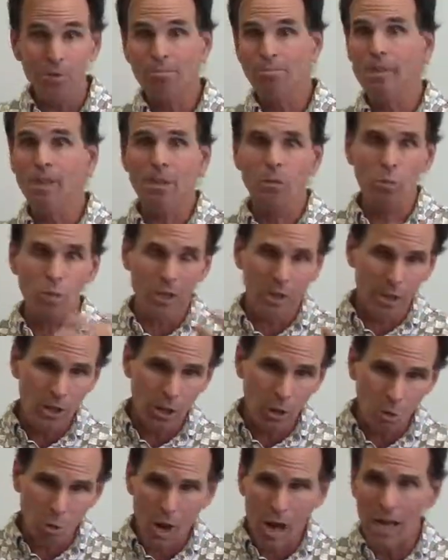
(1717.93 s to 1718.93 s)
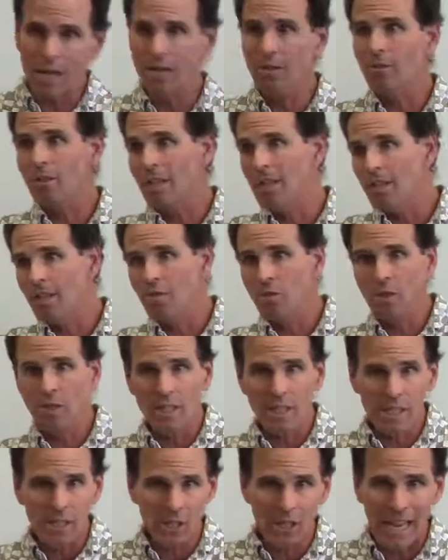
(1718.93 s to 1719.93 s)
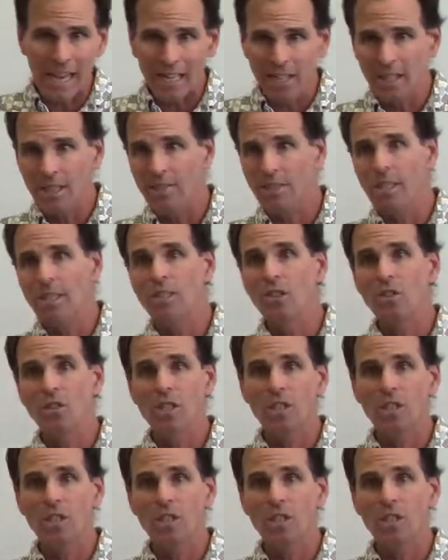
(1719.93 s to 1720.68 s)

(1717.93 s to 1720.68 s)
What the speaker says: where Karana lives and these activities